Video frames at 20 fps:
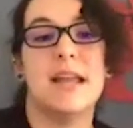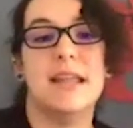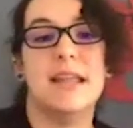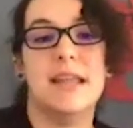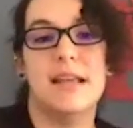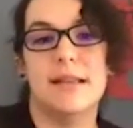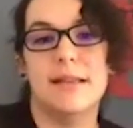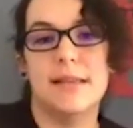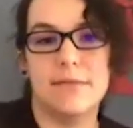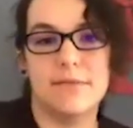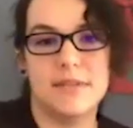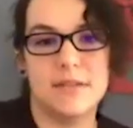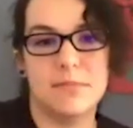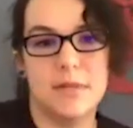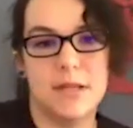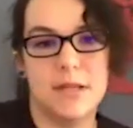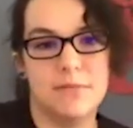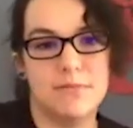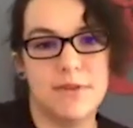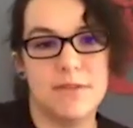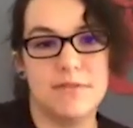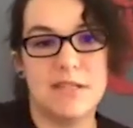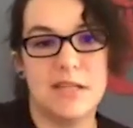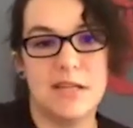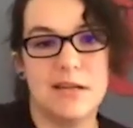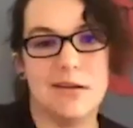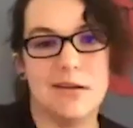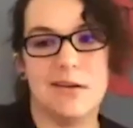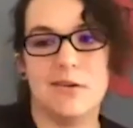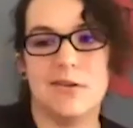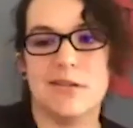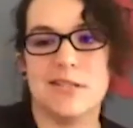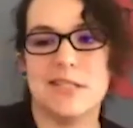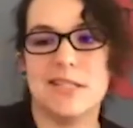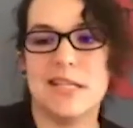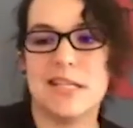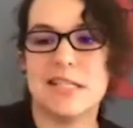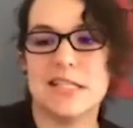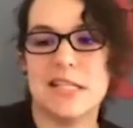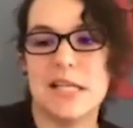he can live to be 15 or
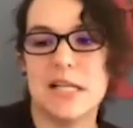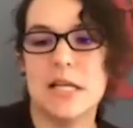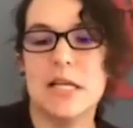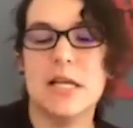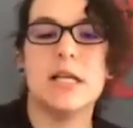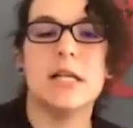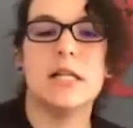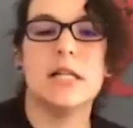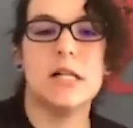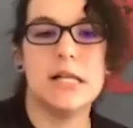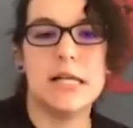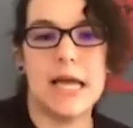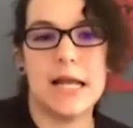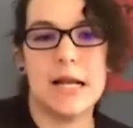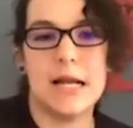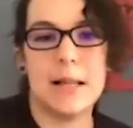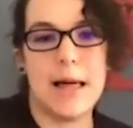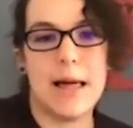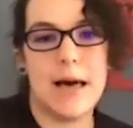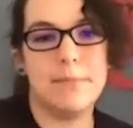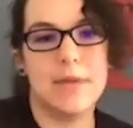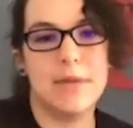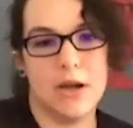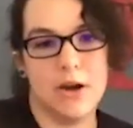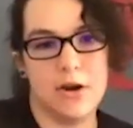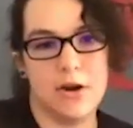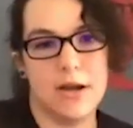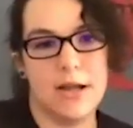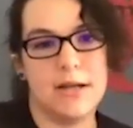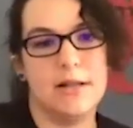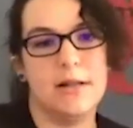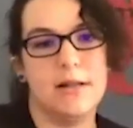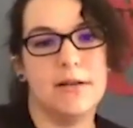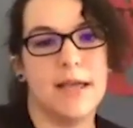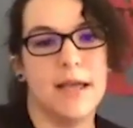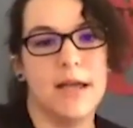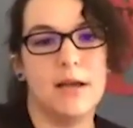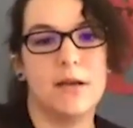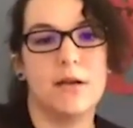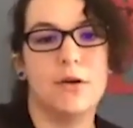16, he'll get a lot bigger and he'll
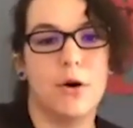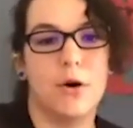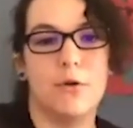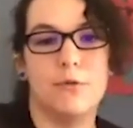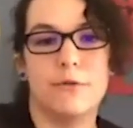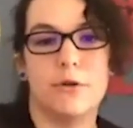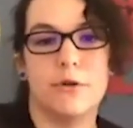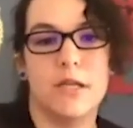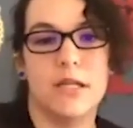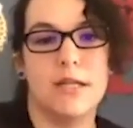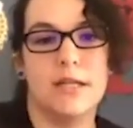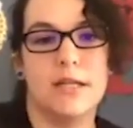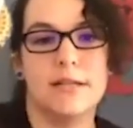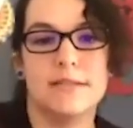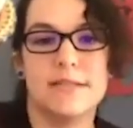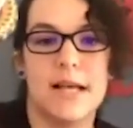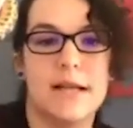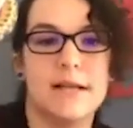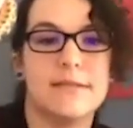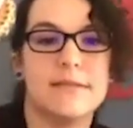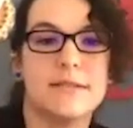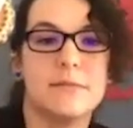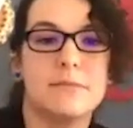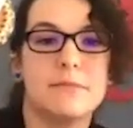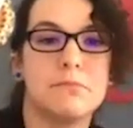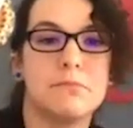get gopher eating sized.